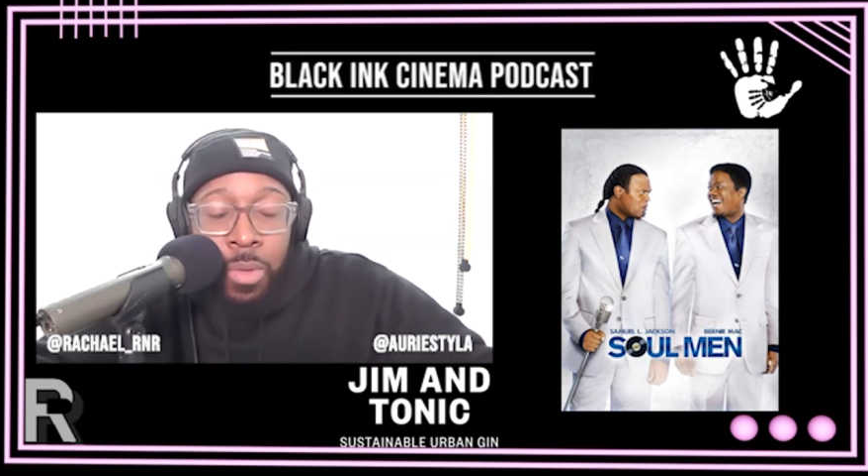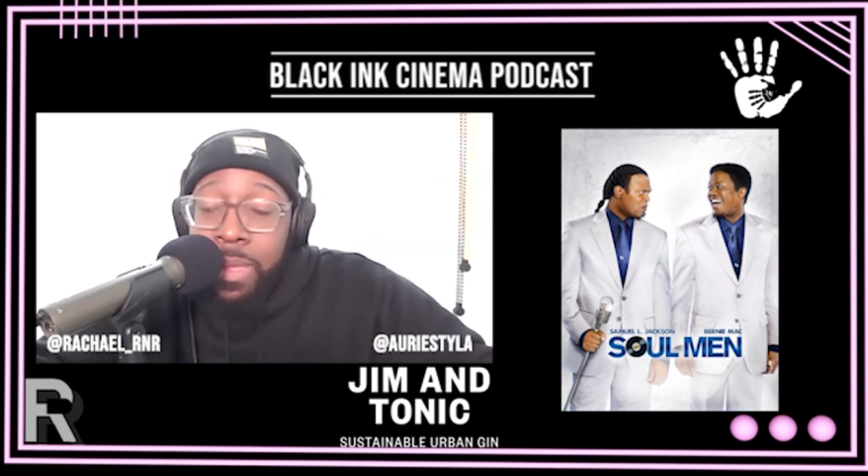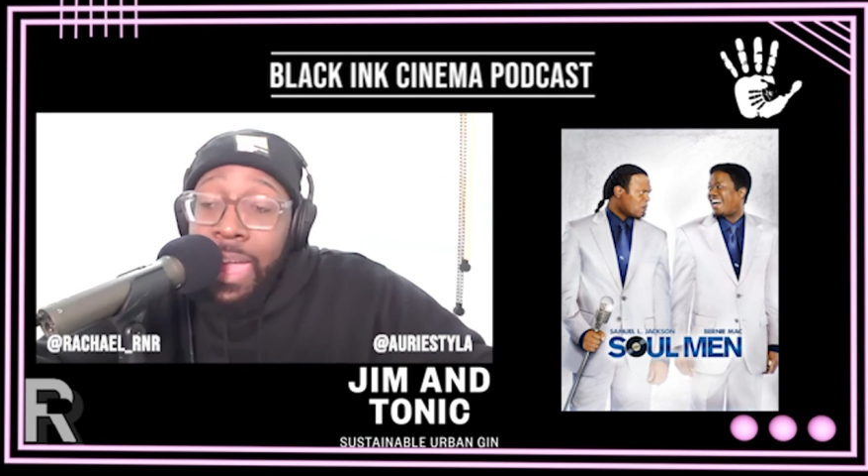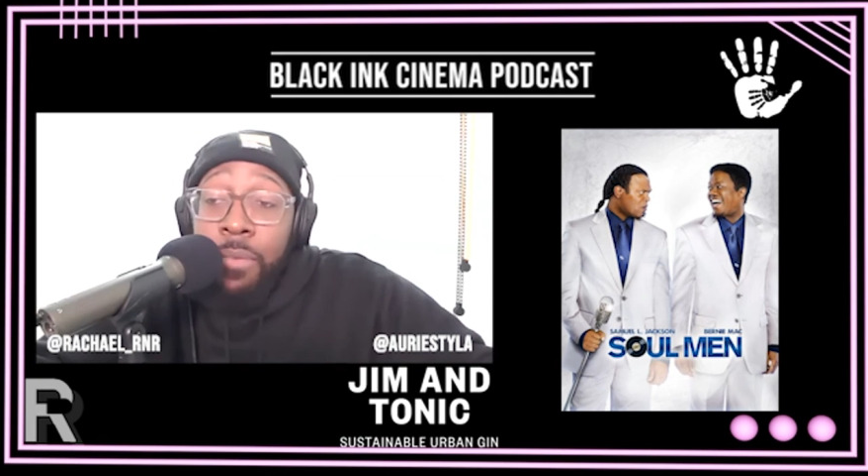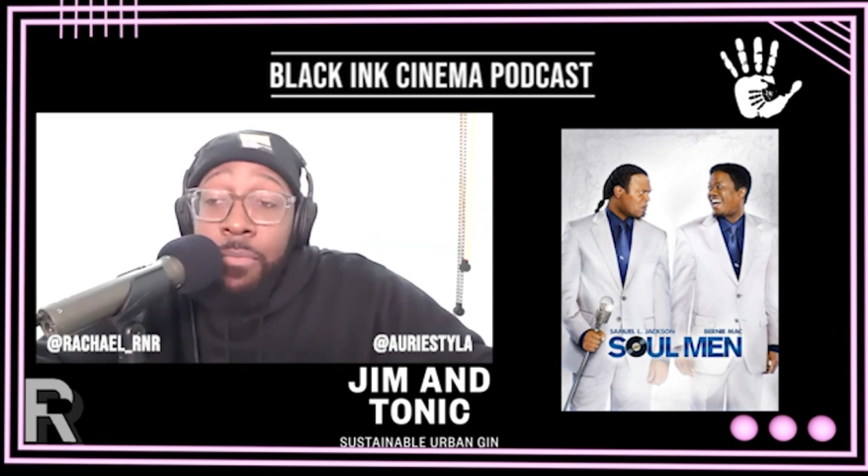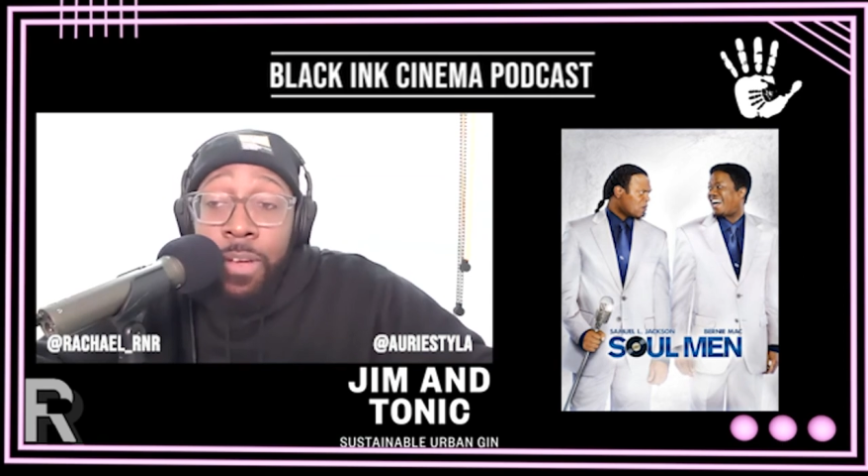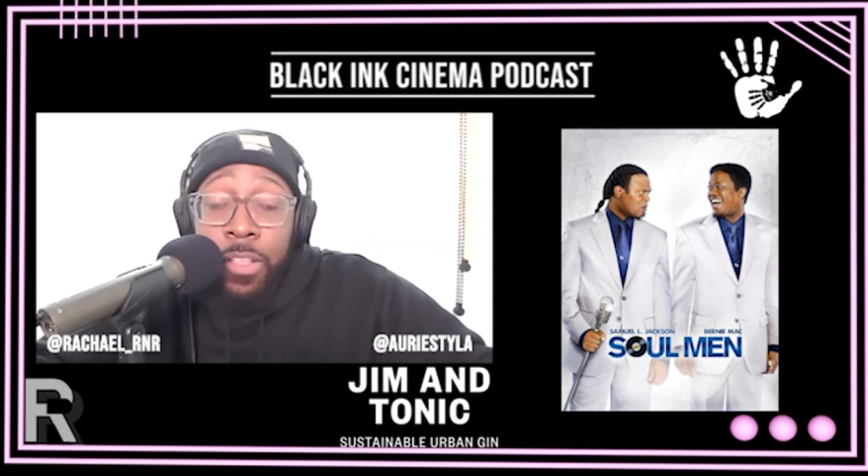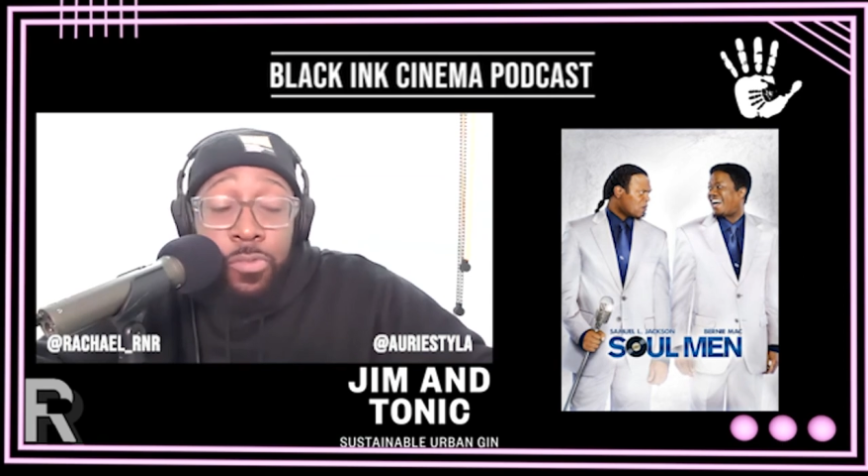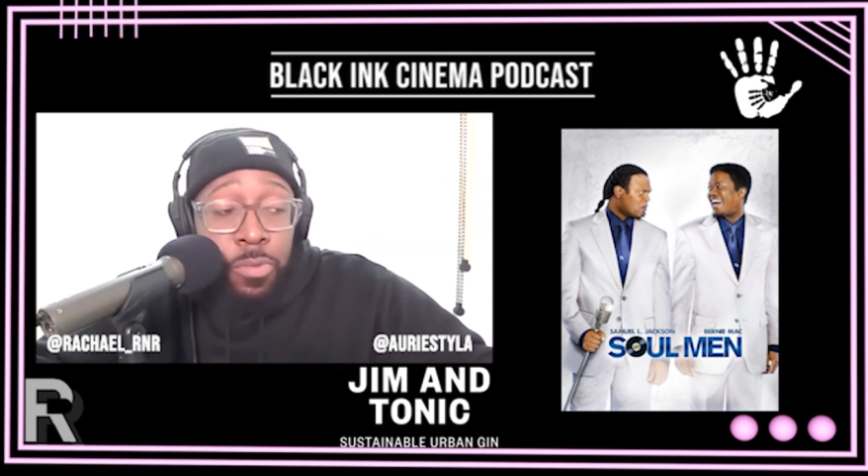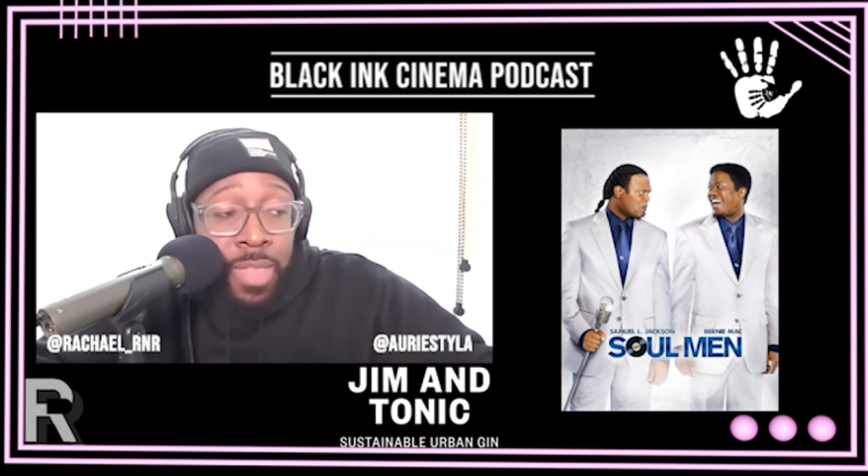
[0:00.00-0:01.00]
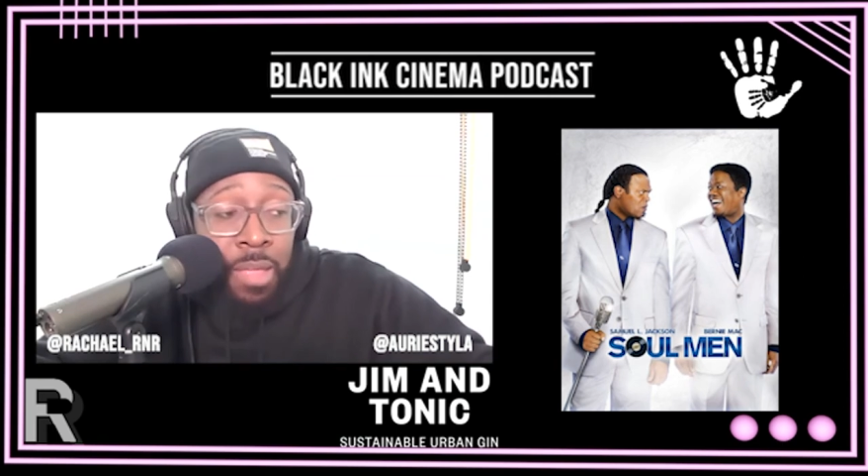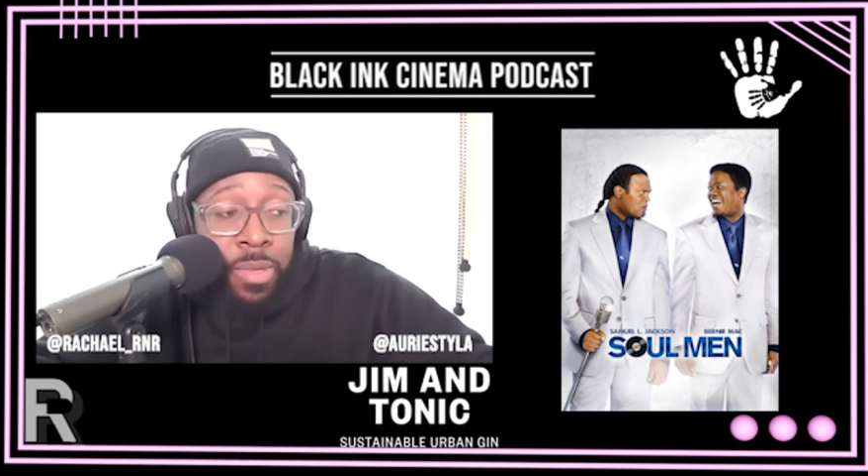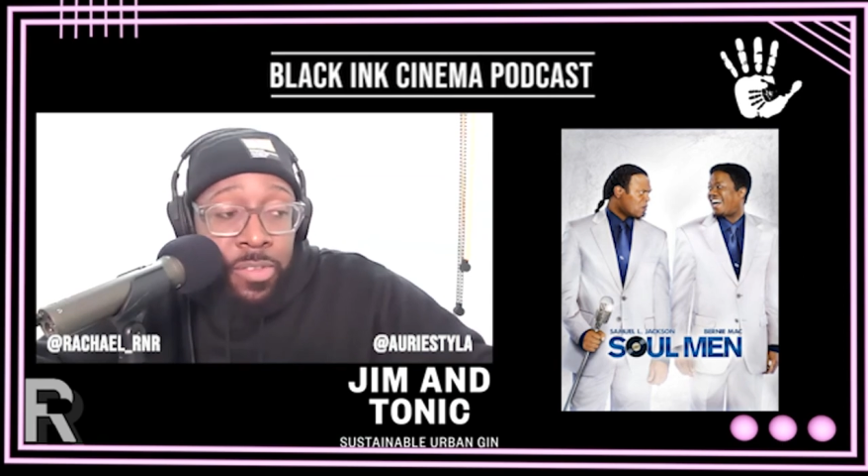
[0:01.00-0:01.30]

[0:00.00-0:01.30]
We became friends from them.